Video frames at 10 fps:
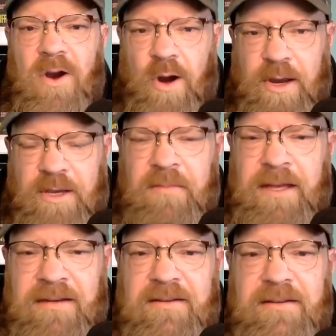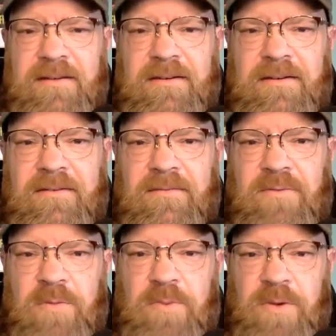argument
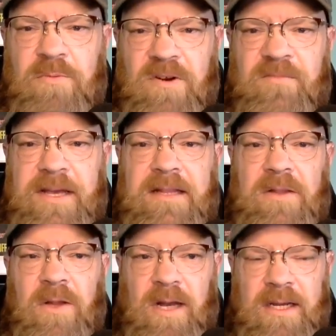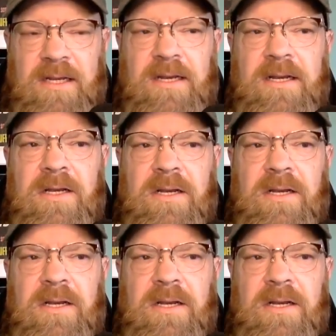for Boudin would have been, look,